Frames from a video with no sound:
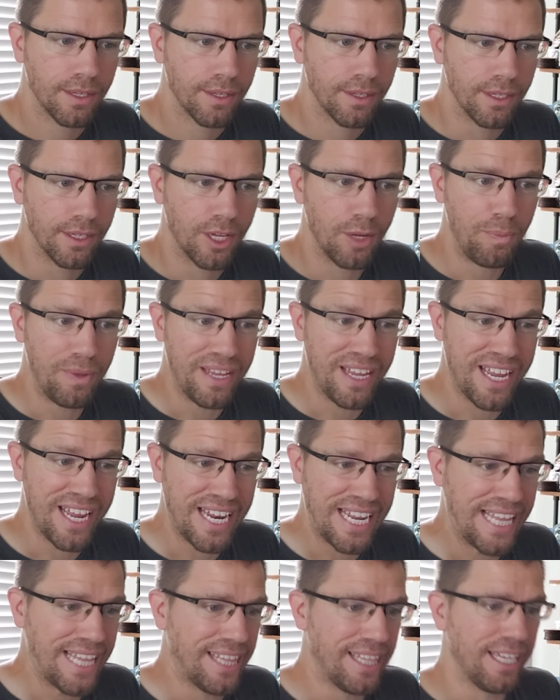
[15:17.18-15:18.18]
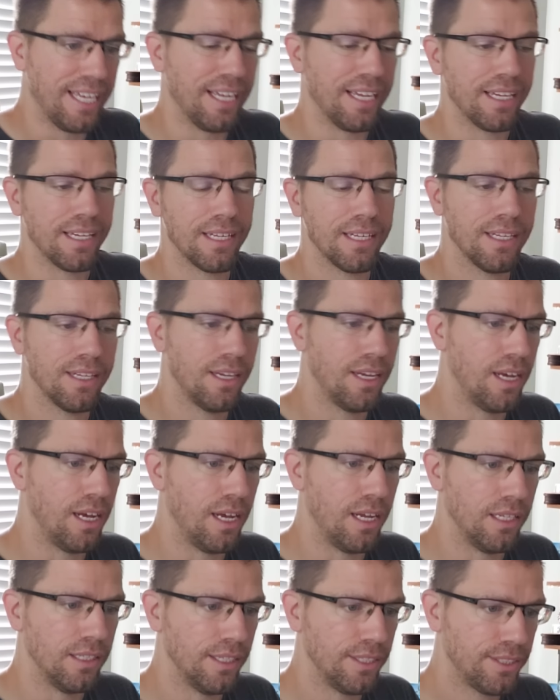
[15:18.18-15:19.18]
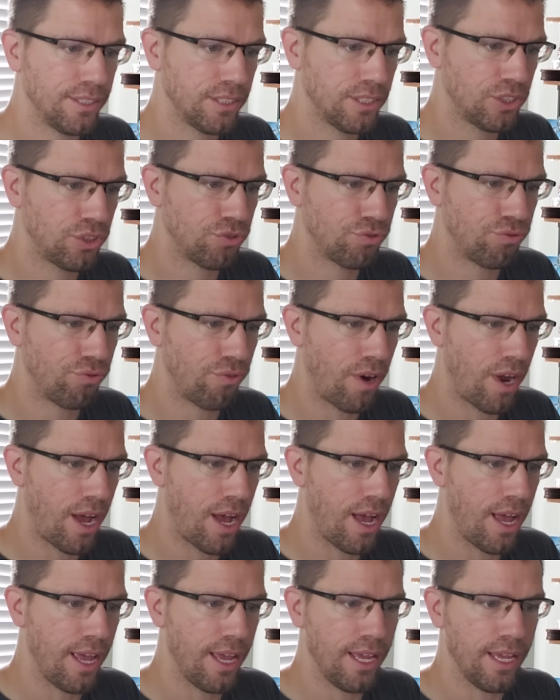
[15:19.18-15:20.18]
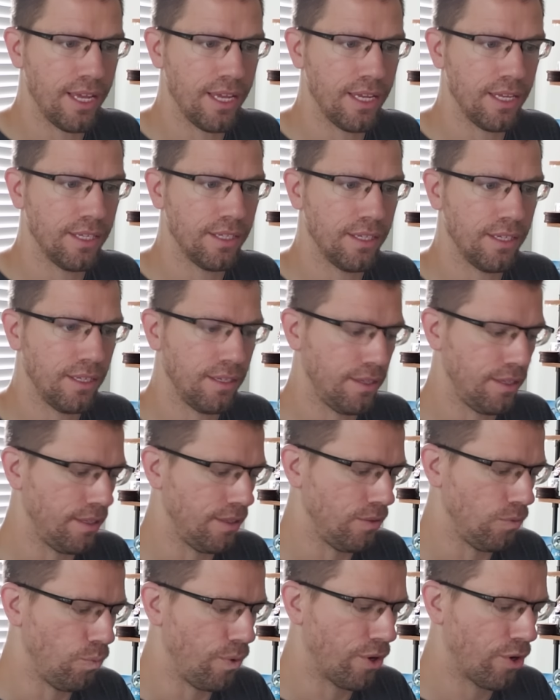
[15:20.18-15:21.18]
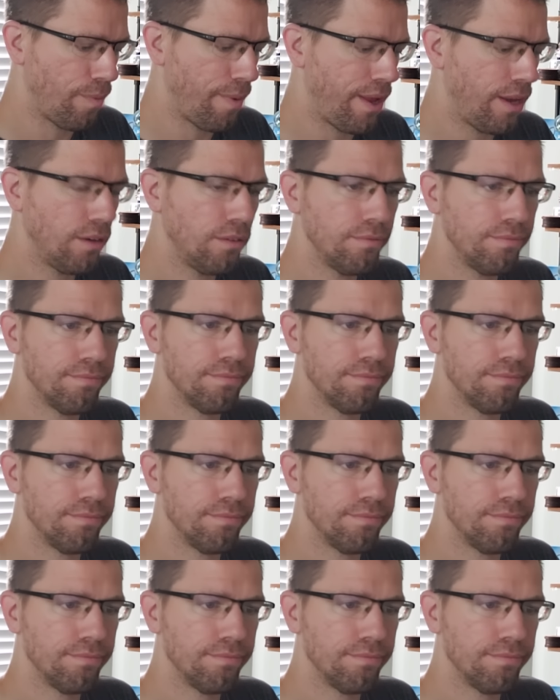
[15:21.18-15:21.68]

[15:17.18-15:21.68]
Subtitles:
Could be anything. Let's try Wicker Man.